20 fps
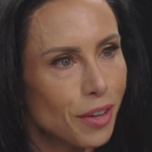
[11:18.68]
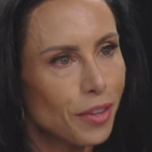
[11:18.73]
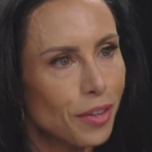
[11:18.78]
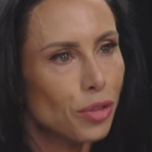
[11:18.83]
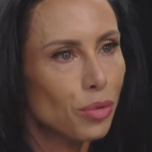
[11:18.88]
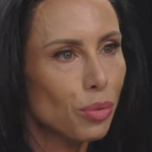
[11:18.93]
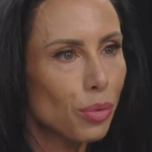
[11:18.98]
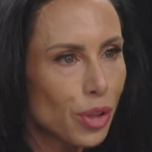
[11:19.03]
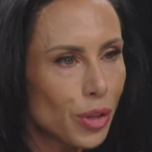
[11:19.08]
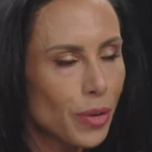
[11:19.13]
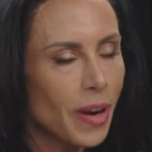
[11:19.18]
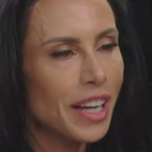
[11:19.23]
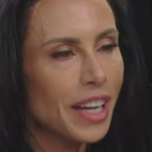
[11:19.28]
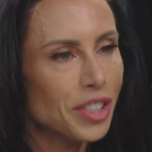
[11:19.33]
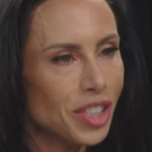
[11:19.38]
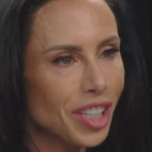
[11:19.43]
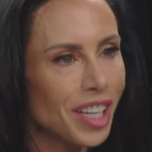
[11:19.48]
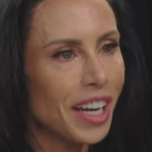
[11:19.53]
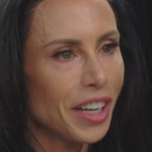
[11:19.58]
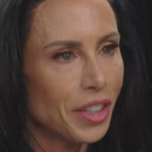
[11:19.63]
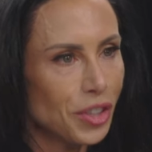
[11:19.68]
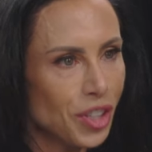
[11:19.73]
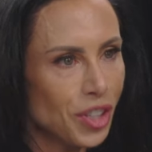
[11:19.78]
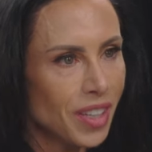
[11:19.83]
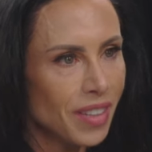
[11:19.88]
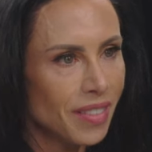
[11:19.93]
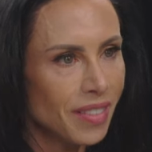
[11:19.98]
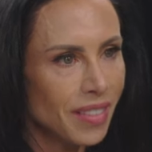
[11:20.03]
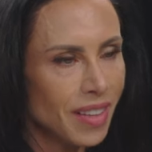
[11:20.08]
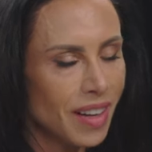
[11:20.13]
through
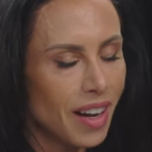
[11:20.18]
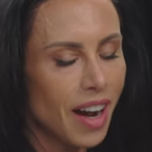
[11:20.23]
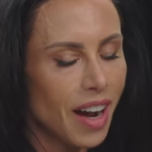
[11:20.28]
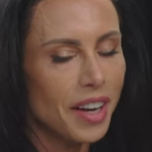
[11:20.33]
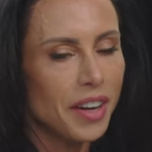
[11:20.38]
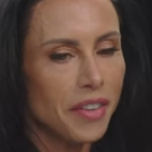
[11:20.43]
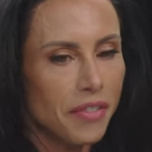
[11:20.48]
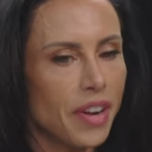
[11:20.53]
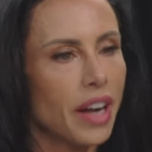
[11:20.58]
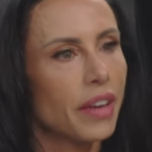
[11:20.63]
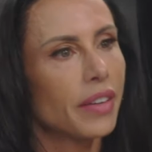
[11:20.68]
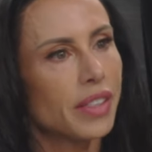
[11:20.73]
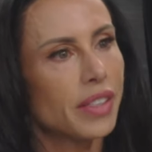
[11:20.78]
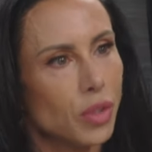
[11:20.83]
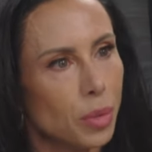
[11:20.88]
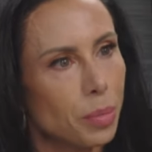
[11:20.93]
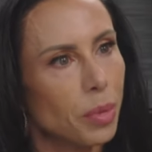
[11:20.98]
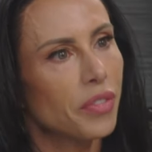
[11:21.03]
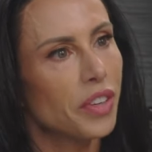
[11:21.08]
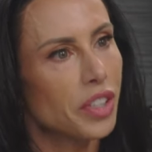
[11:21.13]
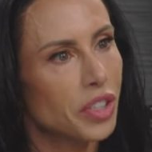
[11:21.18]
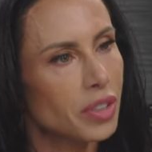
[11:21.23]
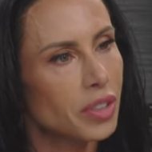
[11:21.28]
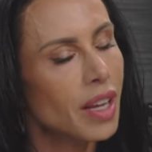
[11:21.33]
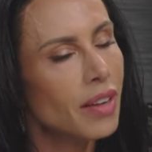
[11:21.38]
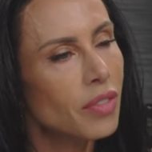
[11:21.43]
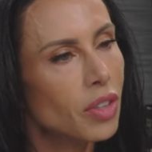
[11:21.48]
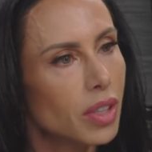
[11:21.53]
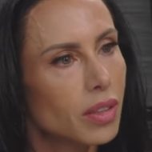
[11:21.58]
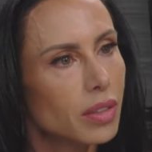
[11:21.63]
education on a very superficial
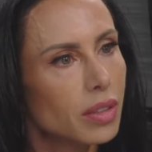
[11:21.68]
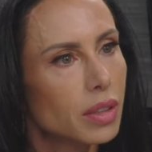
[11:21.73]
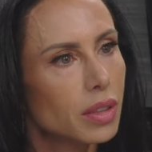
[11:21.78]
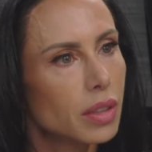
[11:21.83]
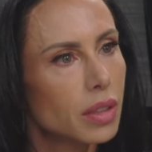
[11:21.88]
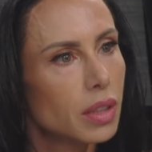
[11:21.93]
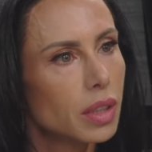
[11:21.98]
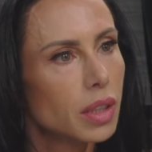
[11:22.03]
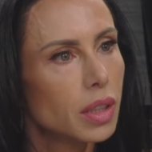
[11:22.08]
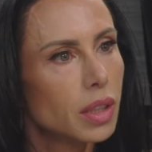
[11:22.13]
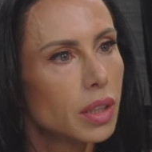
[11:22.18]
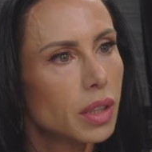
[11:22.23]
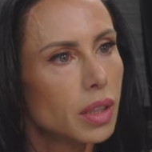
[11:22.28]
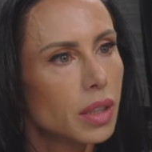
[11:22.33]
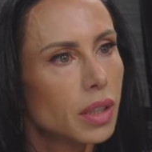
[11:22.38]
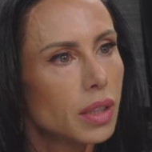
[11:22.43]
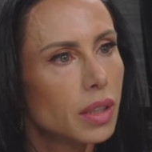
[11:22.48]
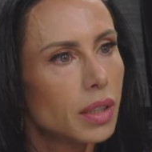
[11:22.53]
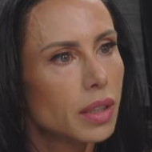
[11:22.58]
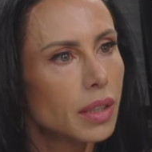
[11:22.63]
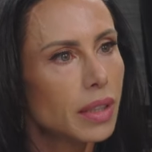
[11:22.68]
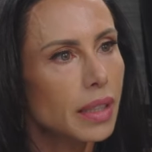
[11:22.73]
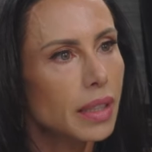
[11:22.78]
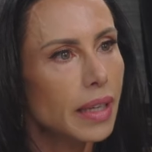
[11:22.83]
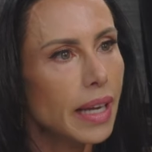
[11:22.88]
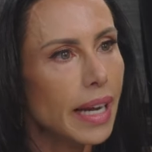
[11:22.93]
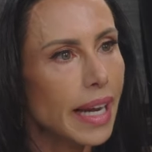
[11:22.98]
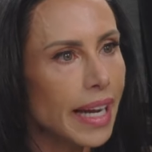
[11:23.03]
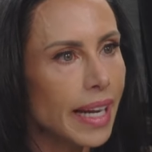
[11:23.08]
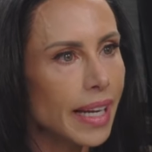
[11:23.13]
level.
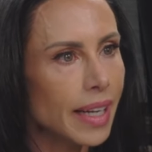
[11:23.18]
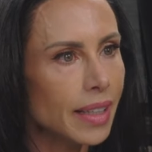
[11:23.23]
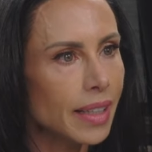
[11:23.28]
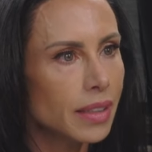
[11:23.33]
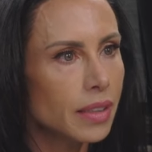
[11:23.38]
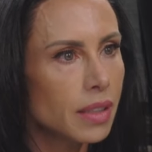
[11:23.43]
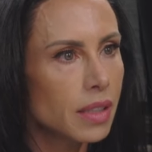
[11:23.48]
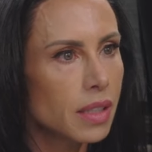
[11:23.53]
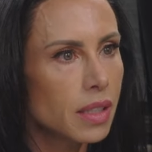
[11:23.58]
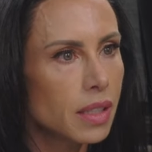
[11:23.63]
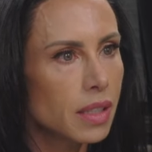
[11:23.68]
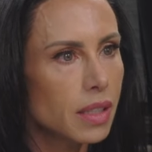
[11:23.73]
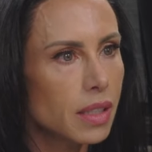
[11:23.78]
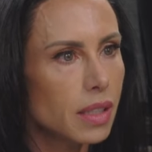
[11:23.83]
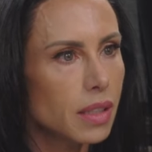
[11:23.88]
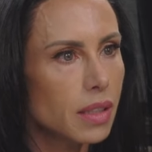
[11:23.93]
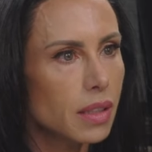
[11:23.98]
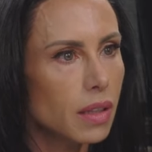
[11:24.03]
And